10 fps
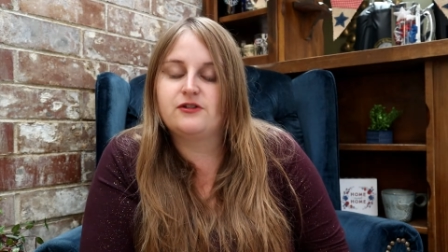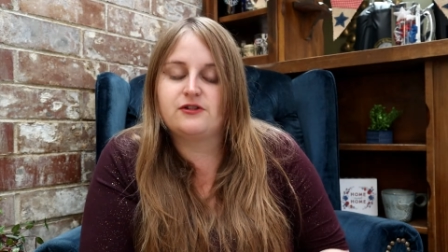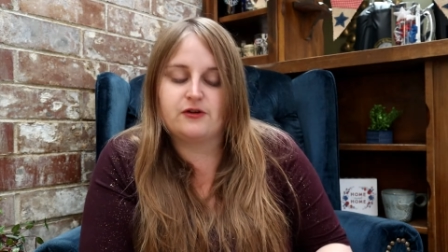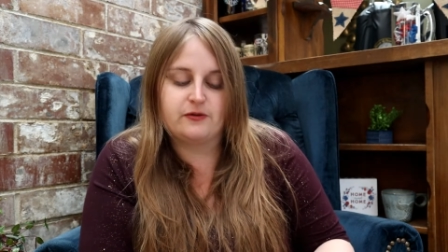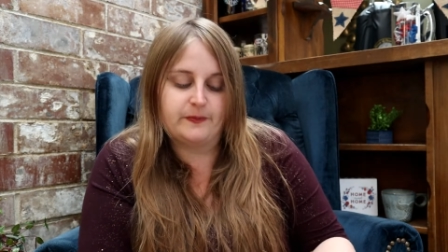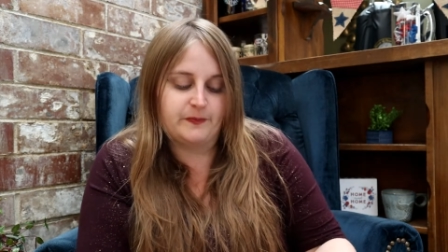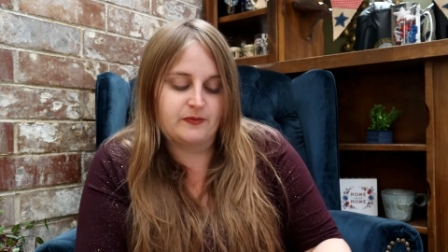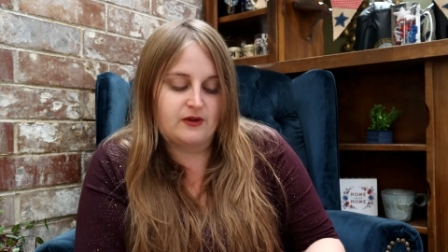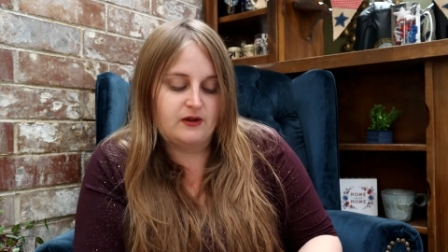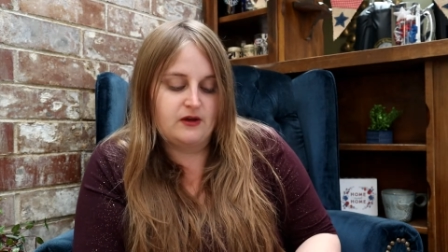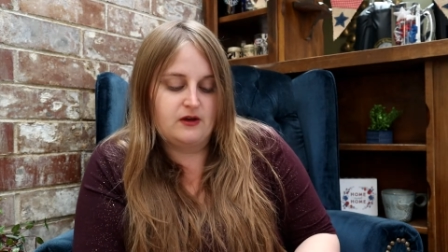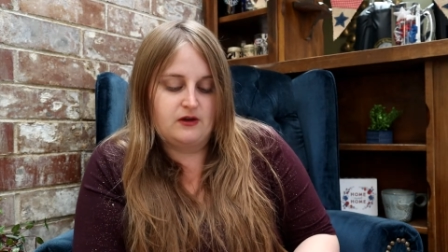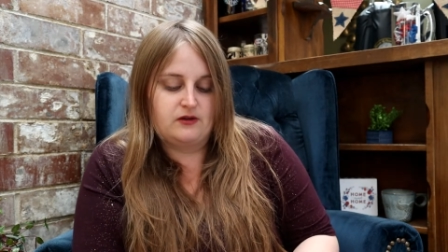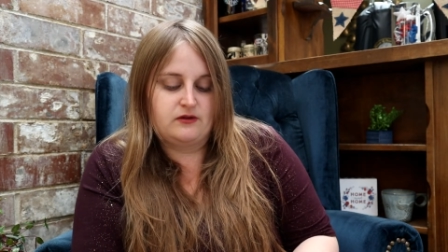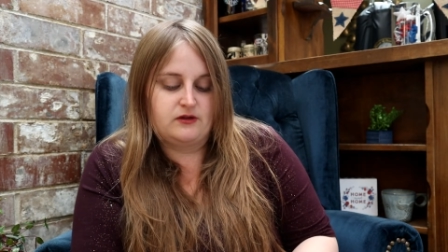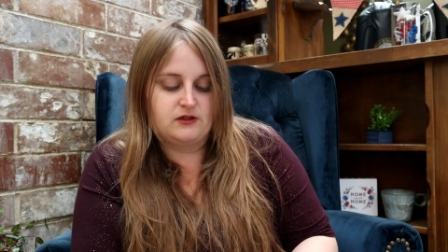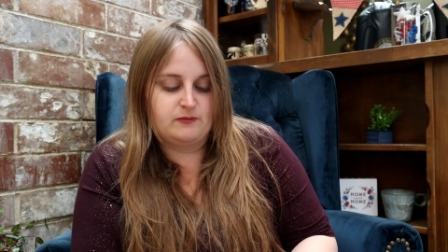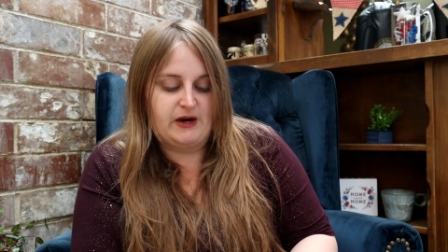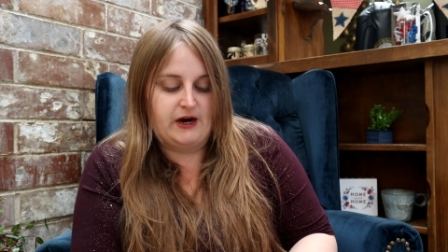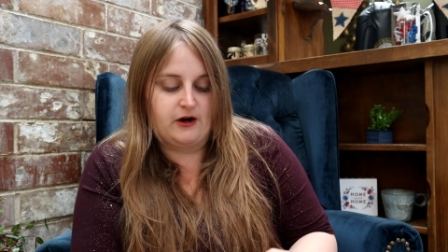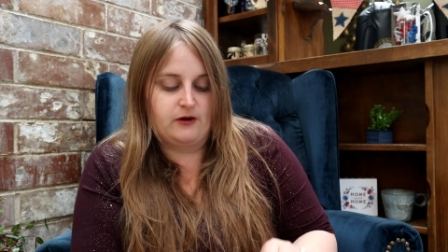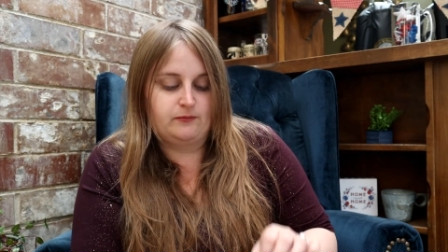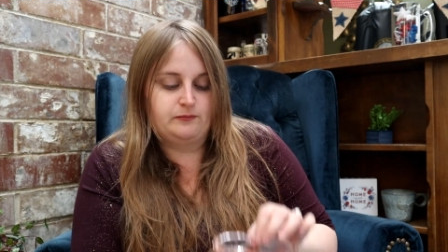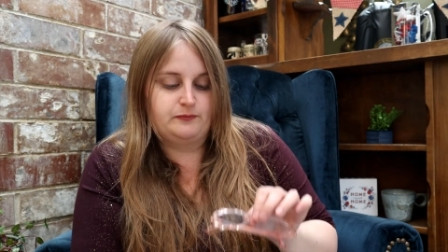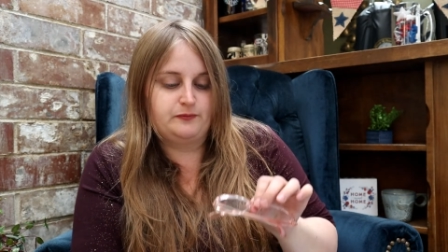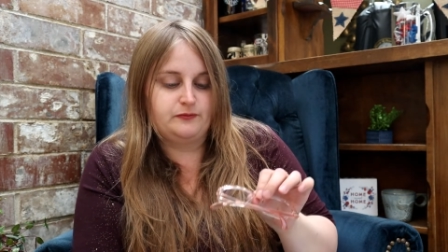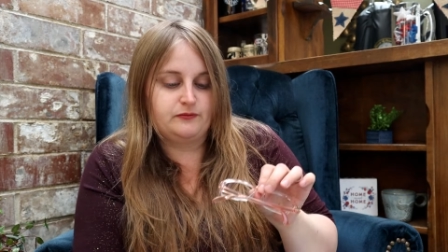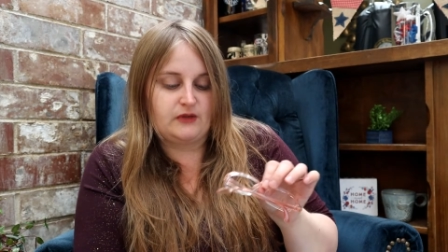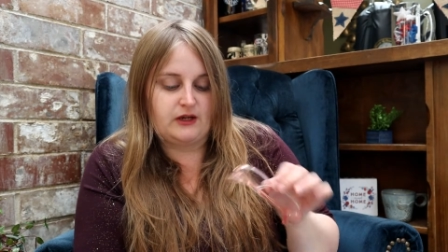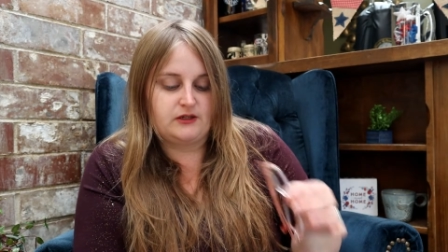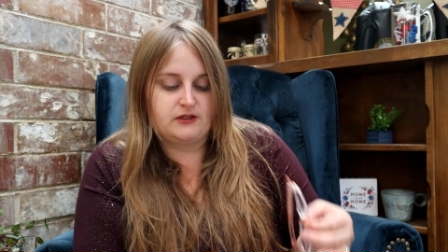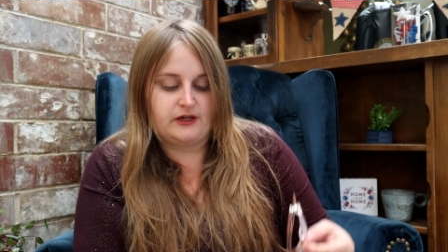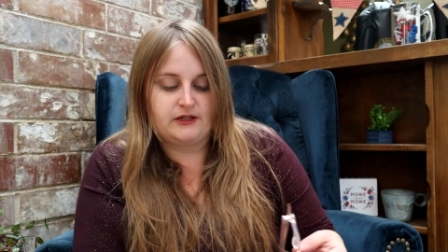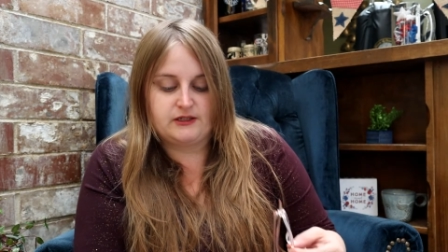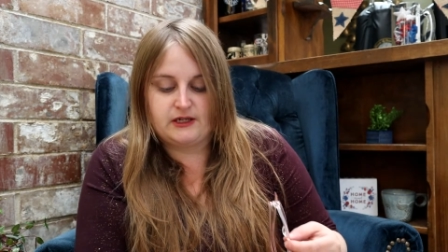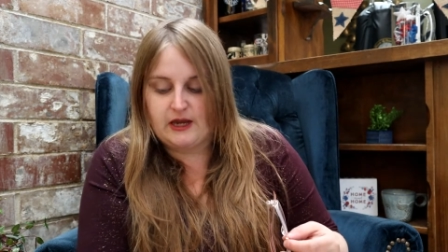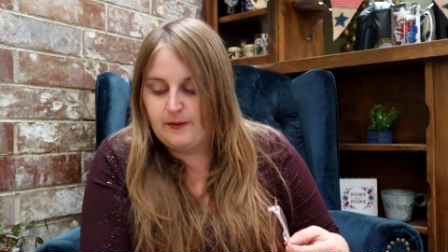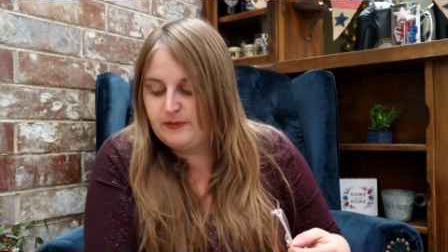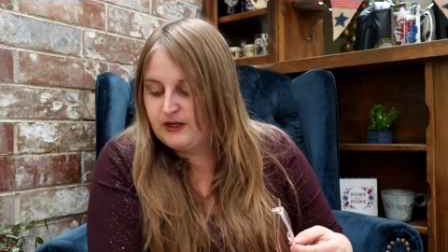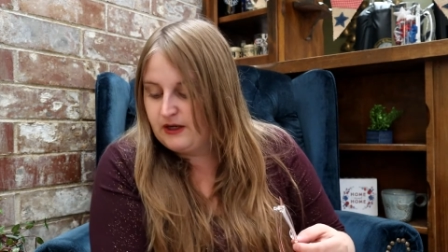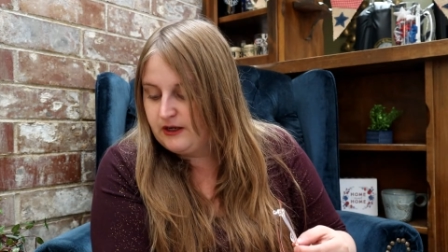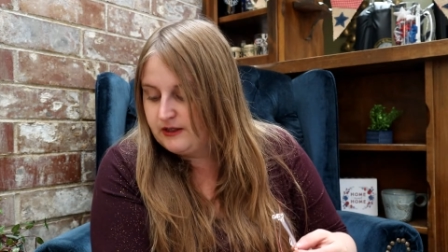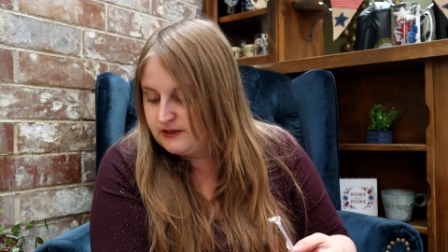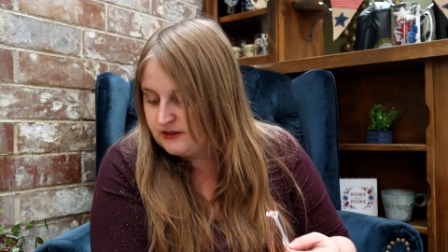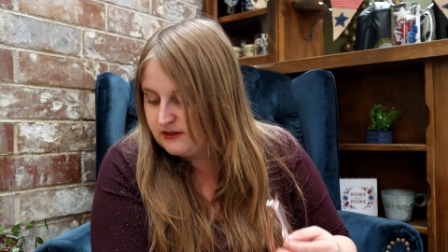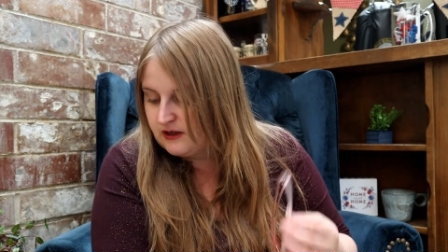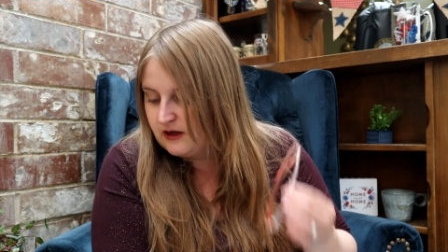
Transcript: So this pair I decided to get because